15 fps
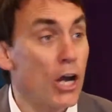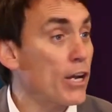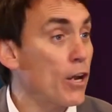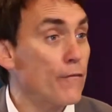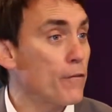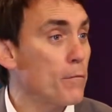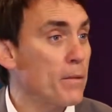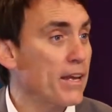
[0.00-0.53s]
I
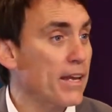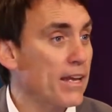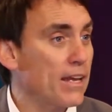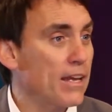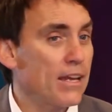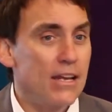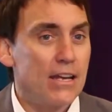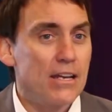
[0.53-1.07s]
know for me,
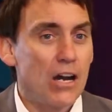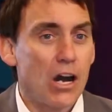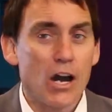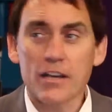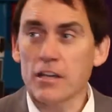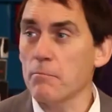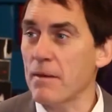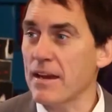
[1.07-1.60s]

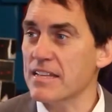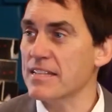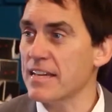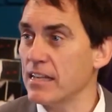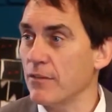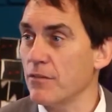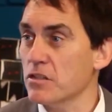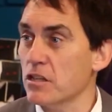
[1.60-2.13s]
I can make
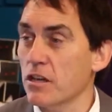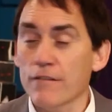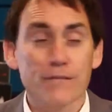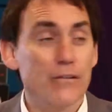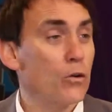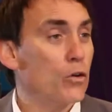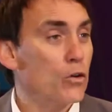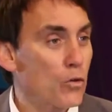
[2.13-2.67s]
television and
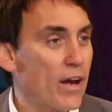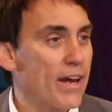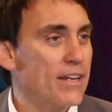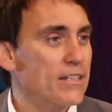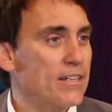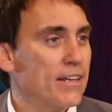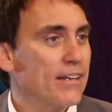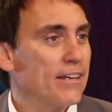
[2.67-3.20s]
feel
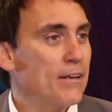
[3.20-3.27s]
great,